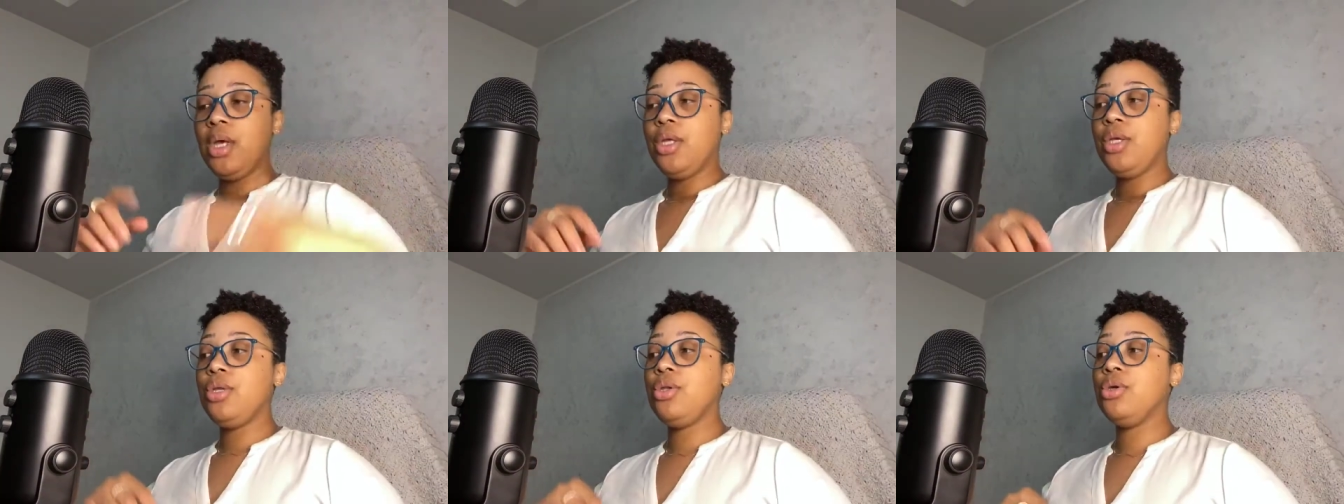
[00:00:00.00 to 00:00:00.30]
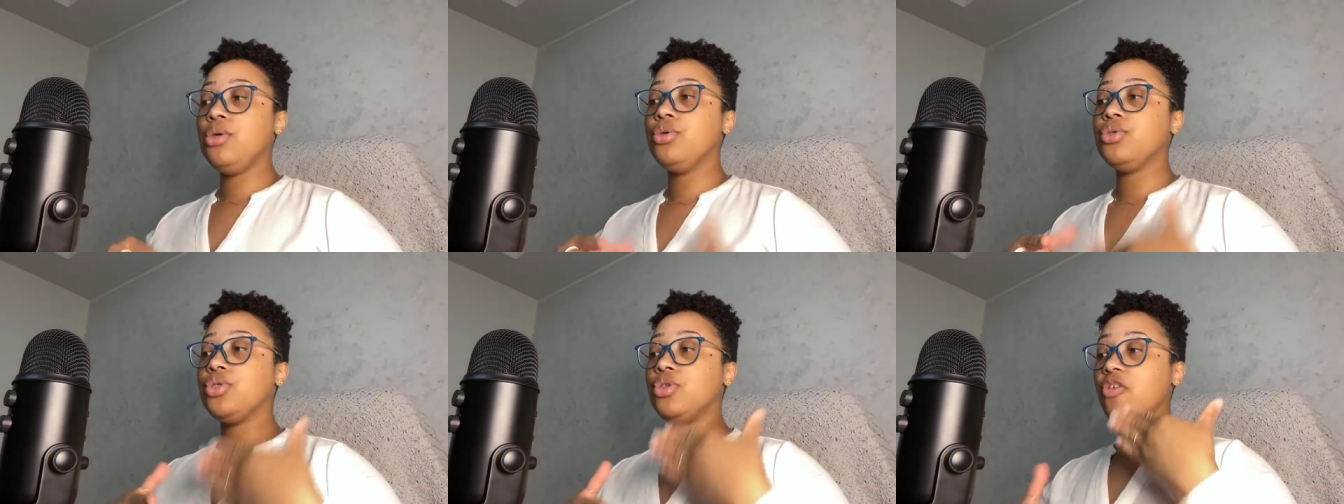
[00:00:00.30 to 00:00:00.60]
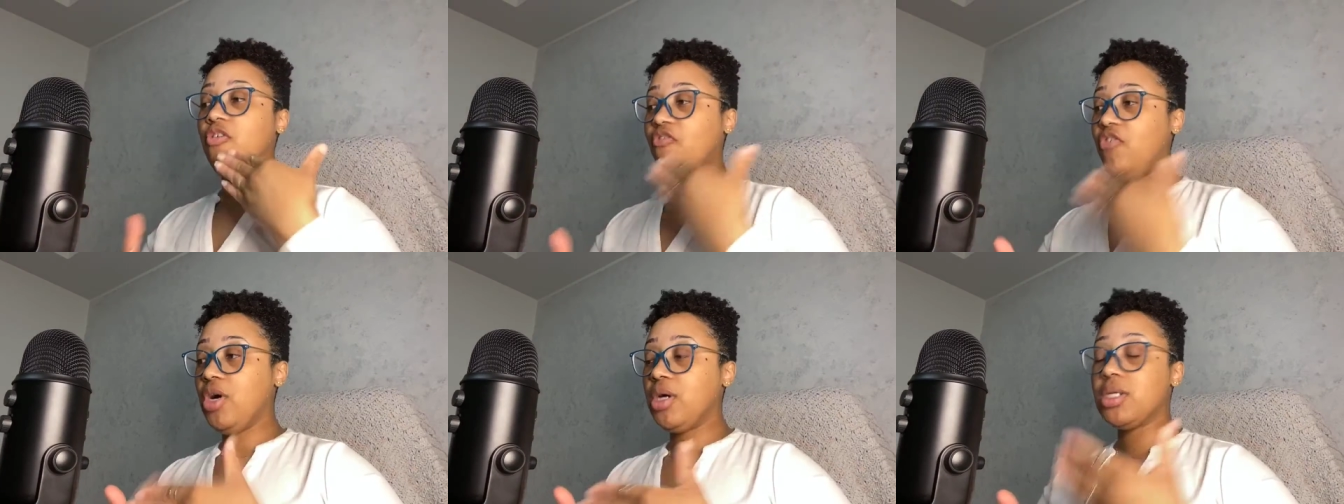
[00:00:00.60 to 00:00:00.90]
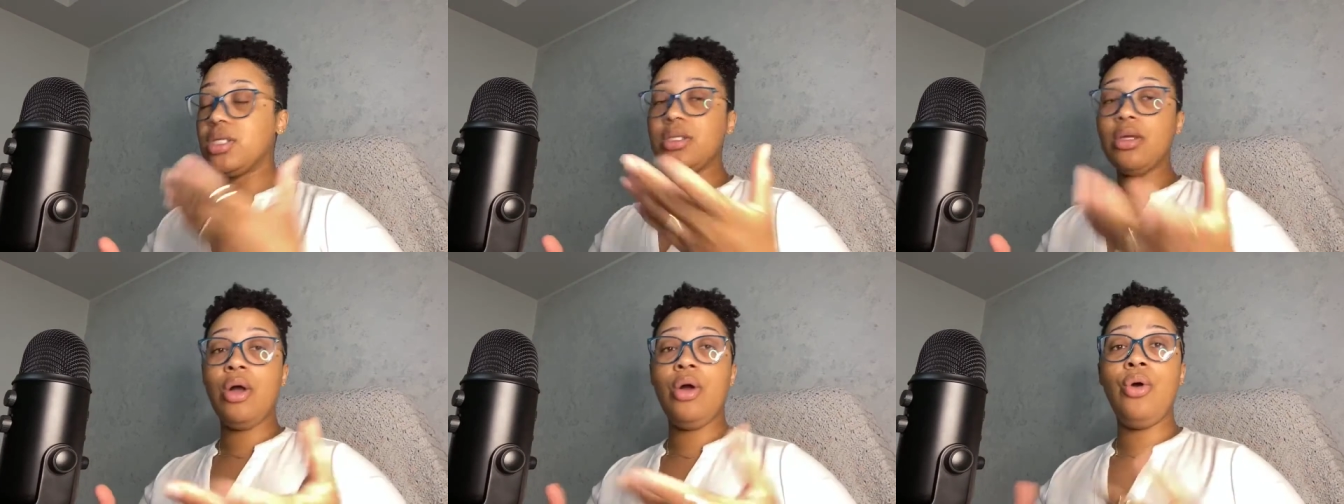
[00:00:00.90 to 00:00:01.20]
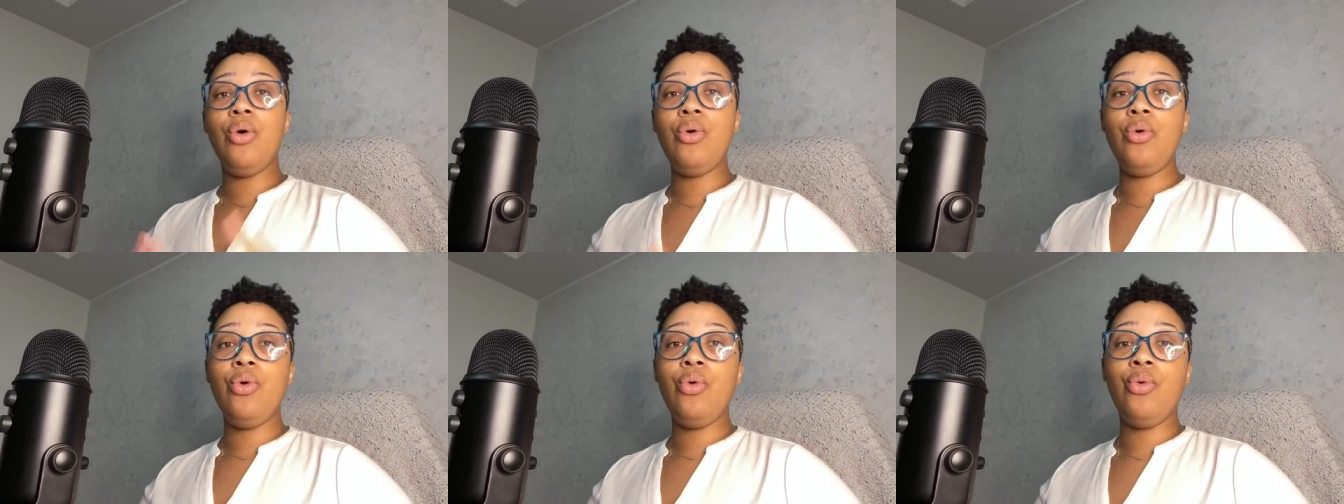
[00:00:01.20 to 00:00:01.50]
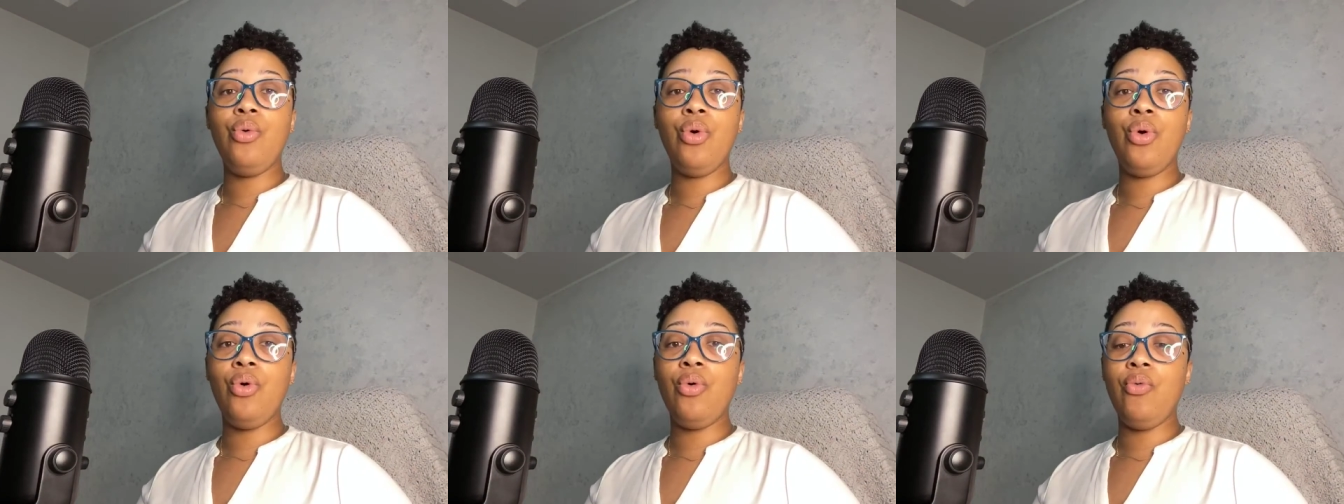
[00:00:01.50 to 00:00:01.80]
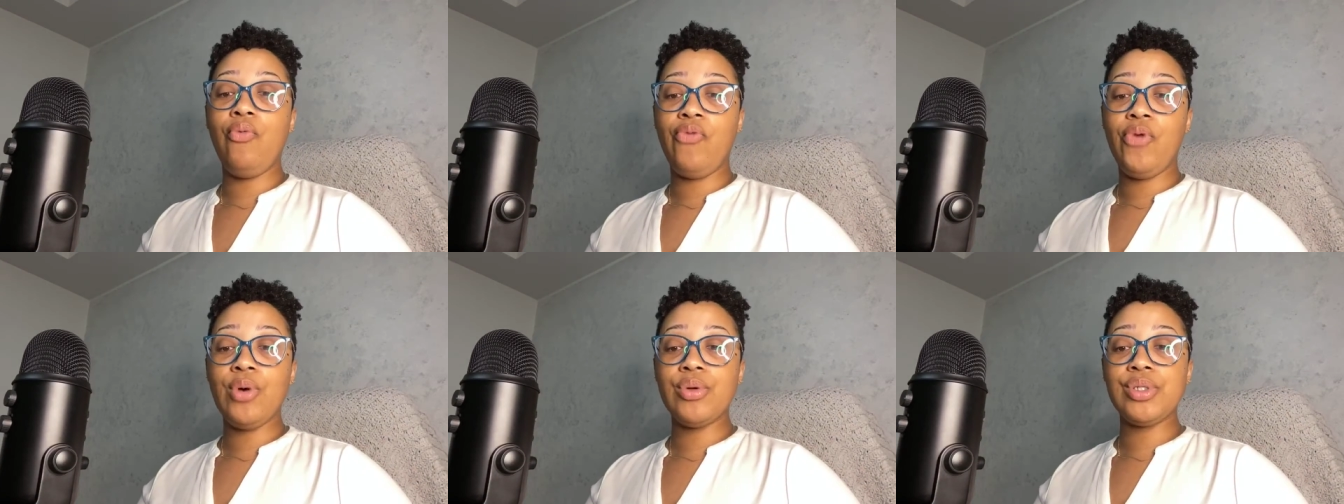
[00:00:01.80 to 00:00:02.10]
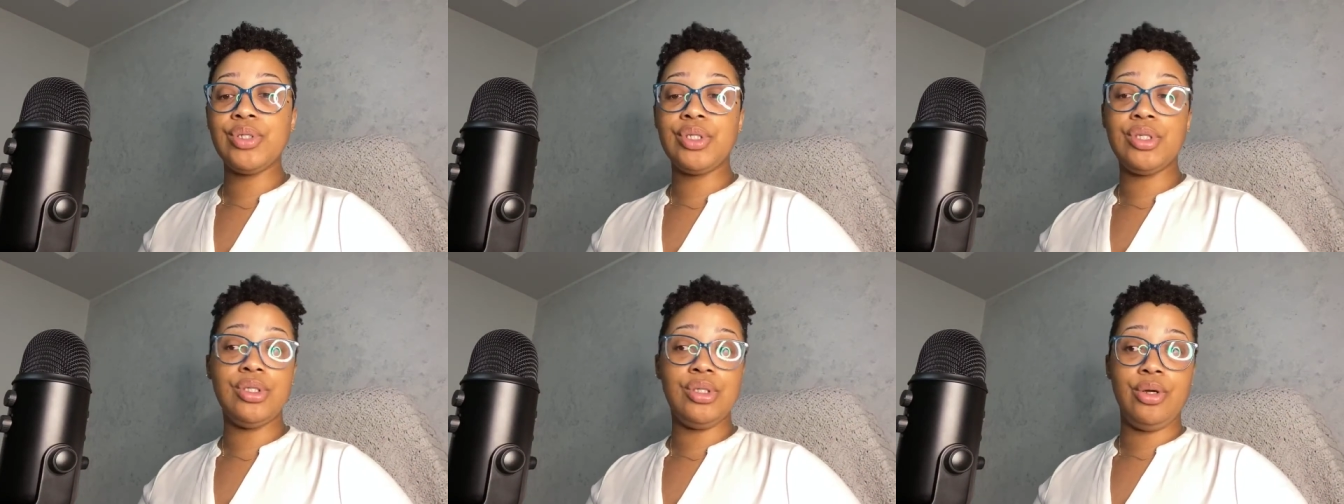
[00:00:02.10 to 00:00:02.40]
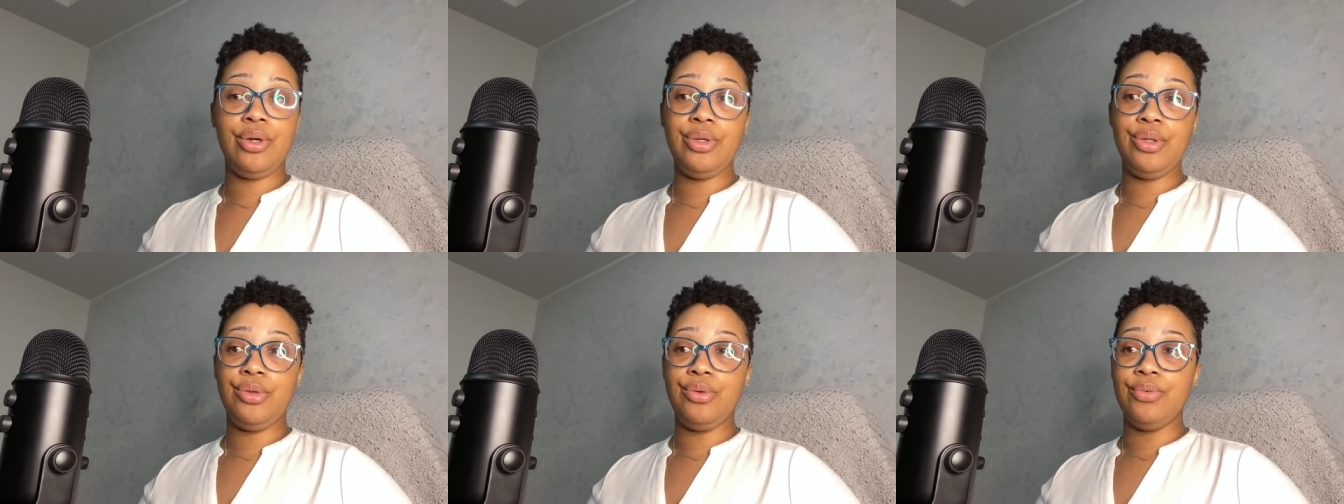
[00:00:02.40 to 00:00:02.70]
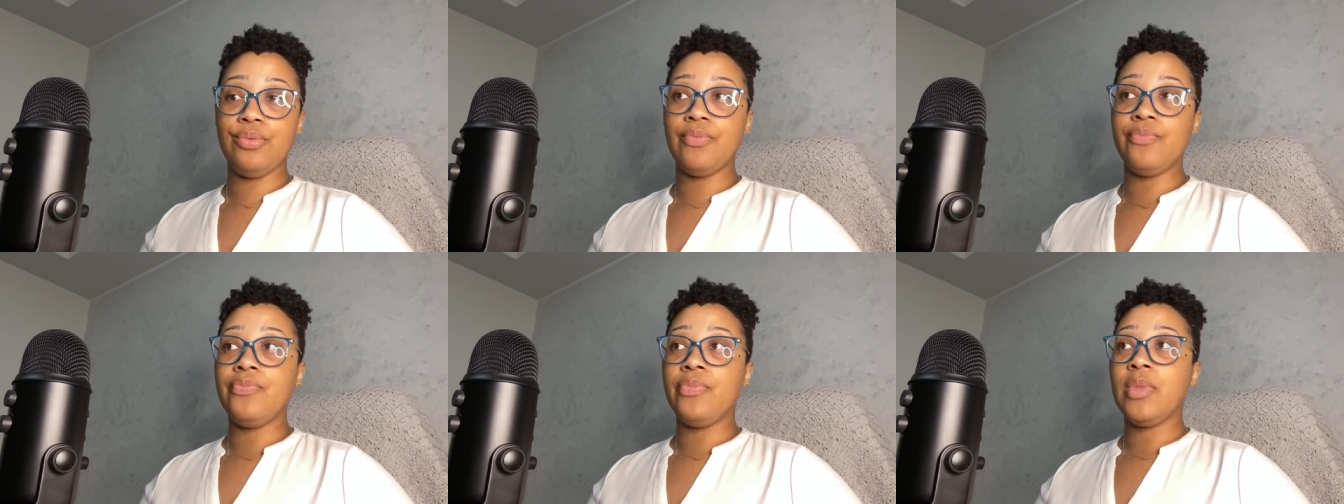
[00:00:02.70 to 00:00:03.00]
you know, so focus on who who focuses on you.